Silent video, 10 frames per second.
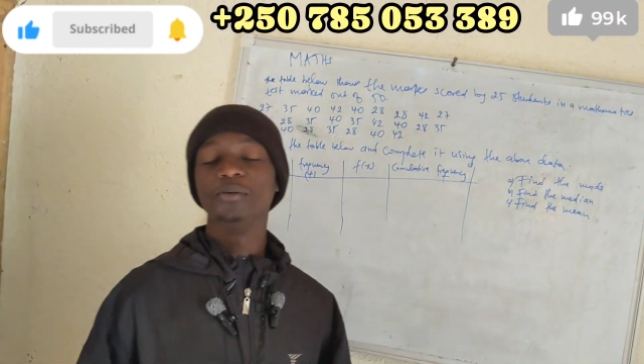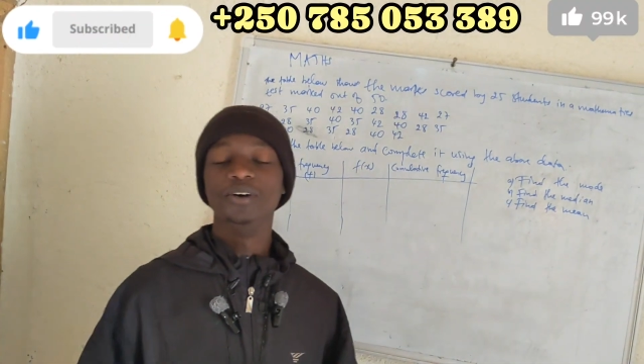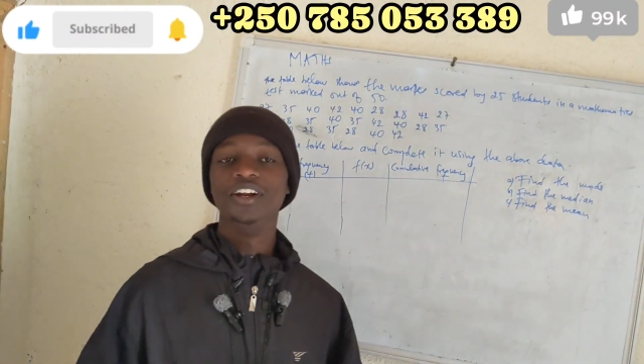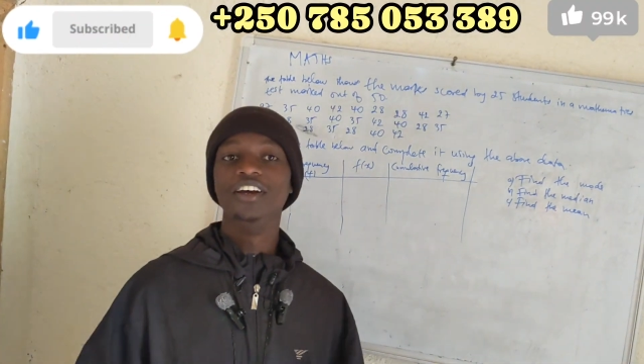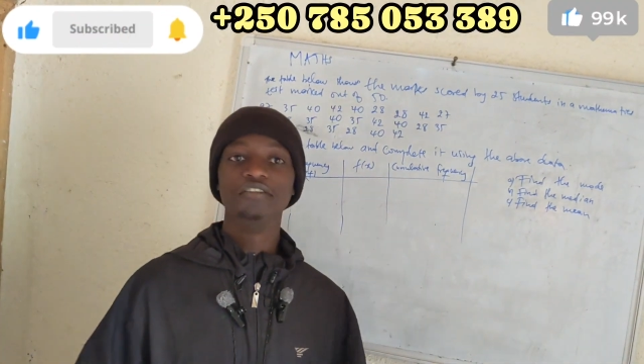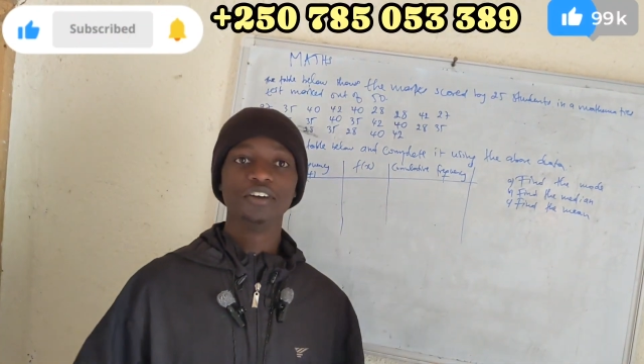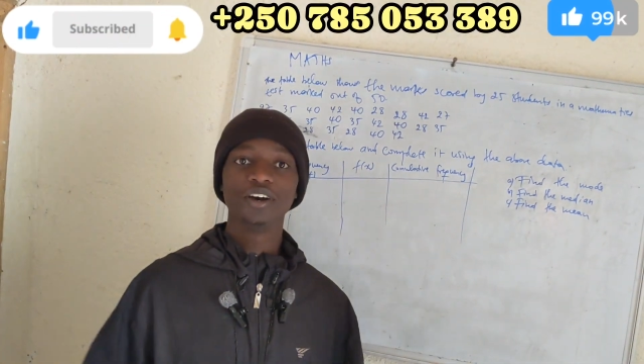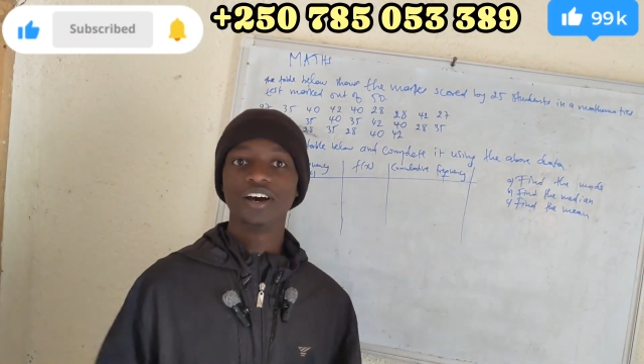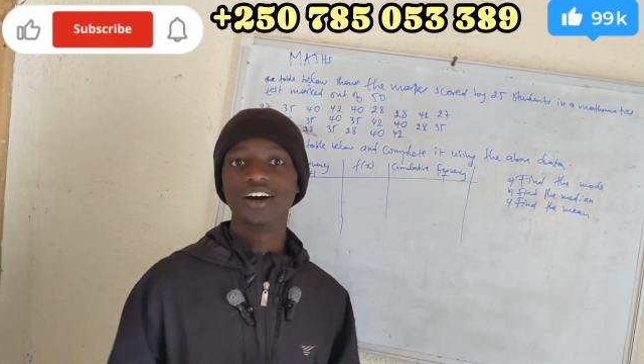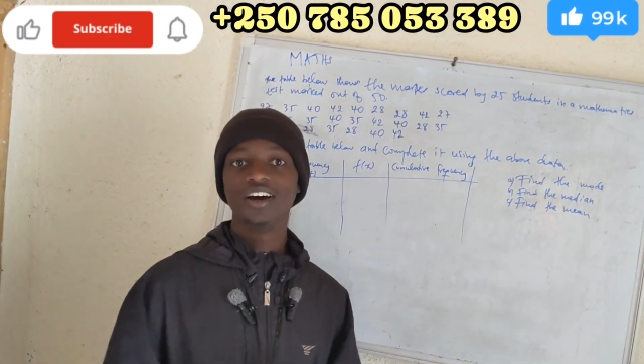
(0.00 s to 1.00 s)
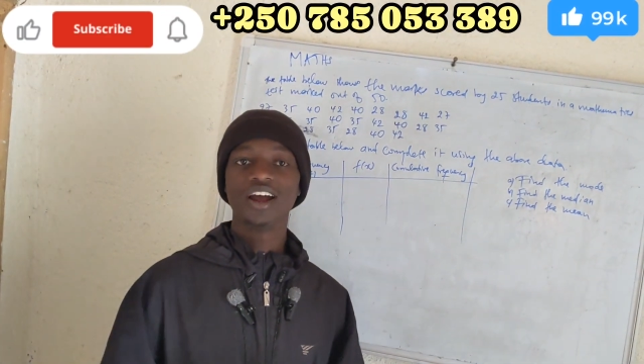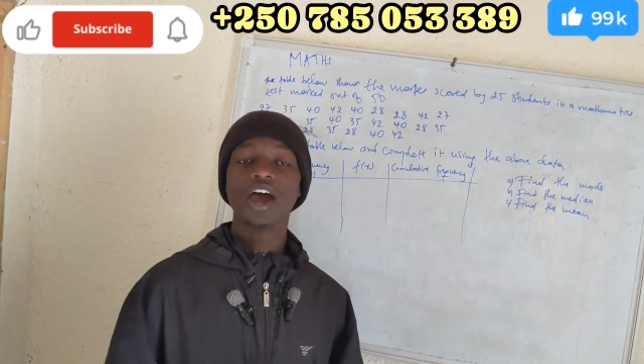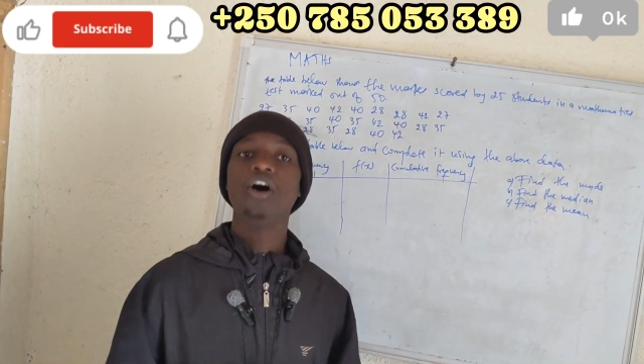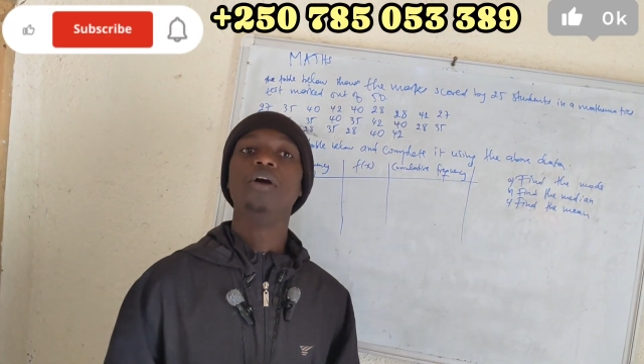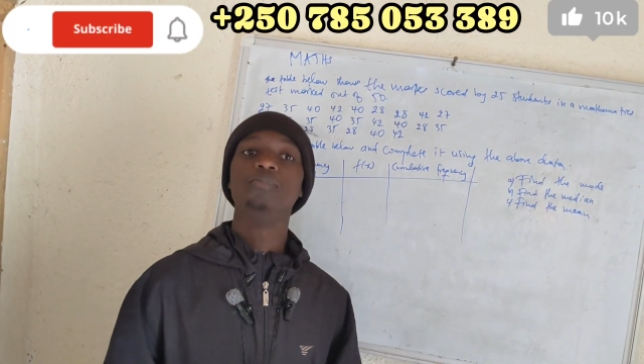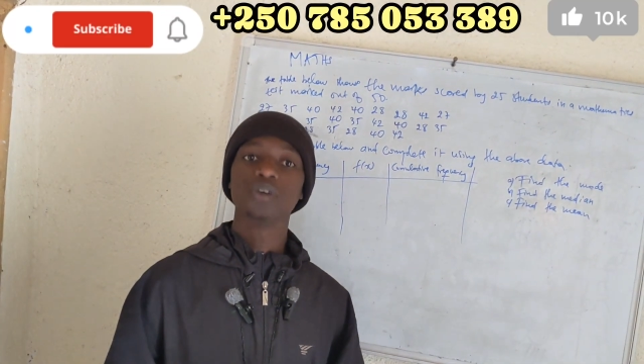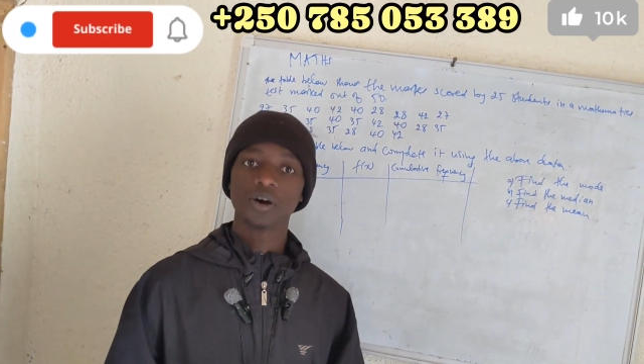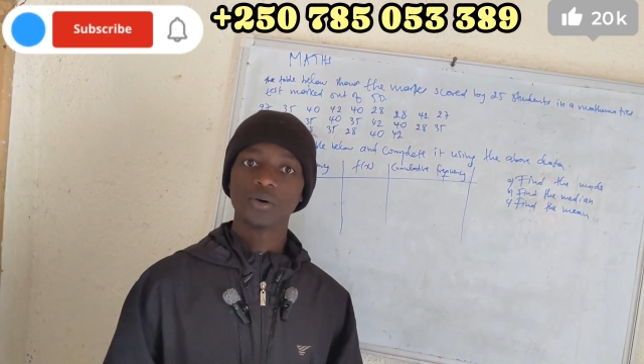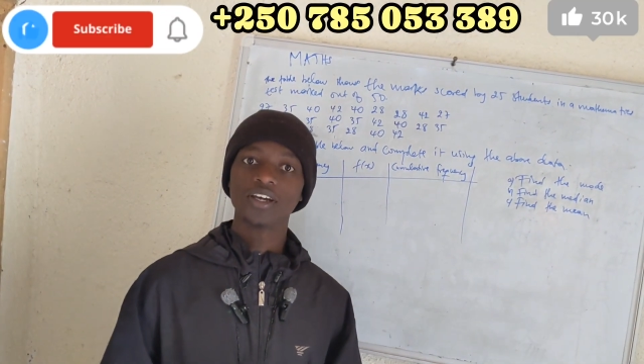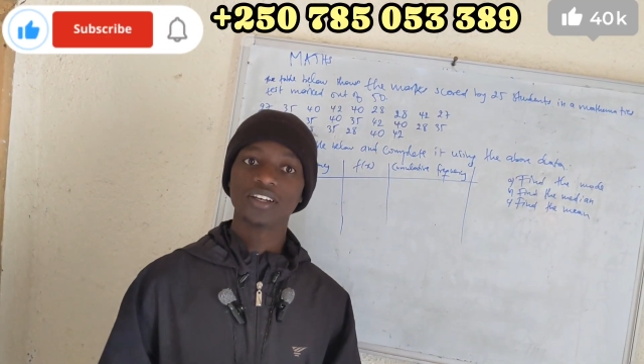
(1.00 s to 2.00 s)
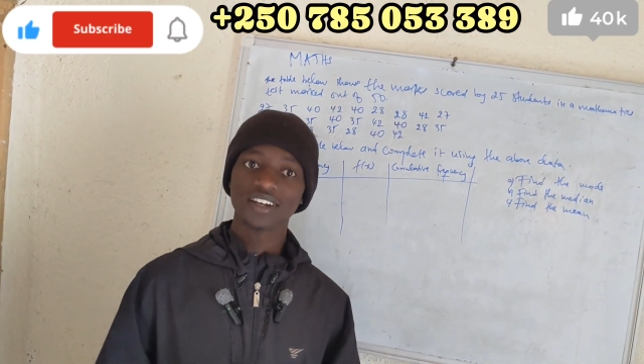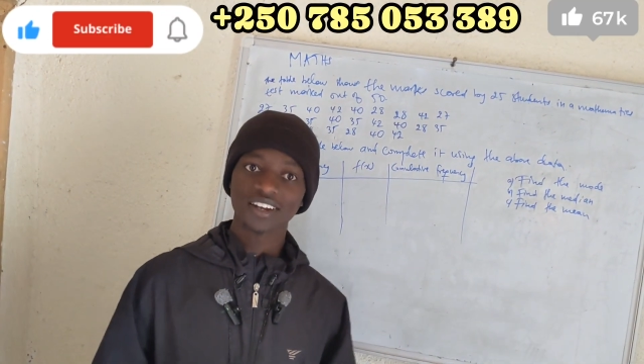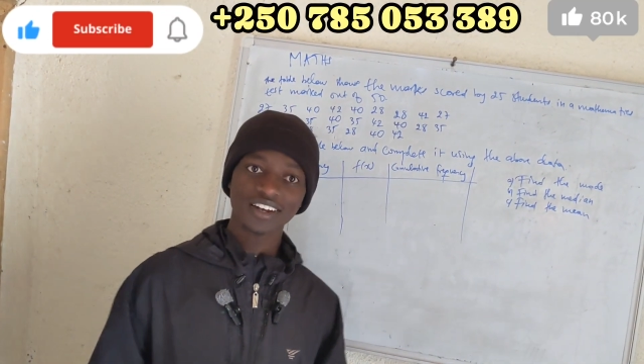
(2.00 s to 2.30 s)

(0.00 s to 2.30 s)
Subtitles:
wherever you are. I hope you are well.